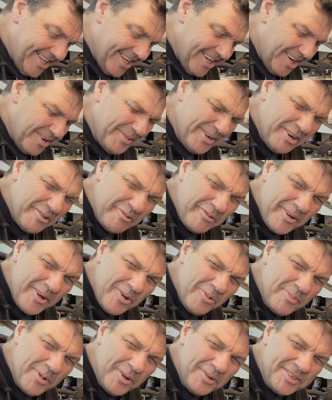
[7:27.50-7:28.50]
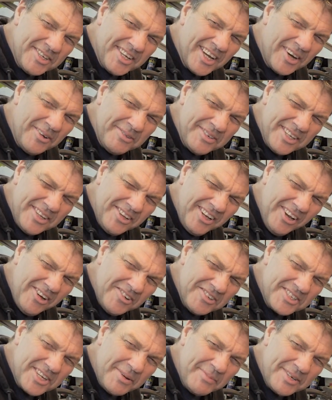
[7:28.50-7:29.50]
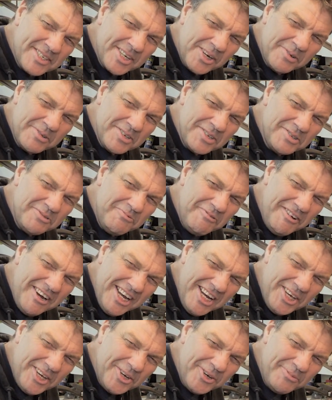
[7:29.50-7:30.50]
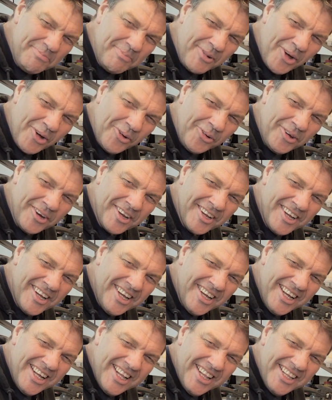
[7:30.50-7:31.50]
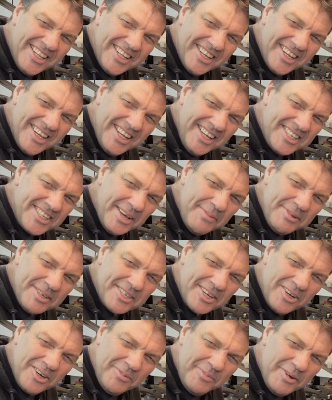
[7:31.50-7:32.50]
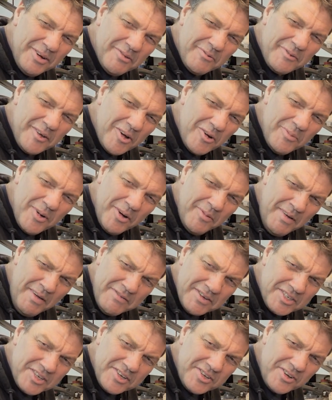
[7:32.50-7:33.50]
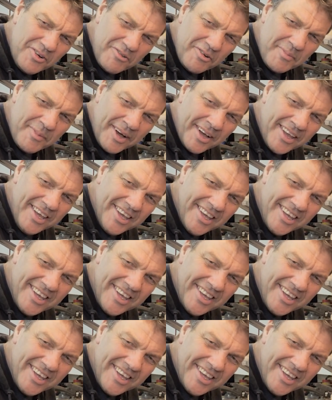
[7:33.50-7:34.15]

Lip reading: I'm in a foul mood today. With our last episode, I was in a really good mood. This episode, I'm in a foul. I'm ever so sorry, mate.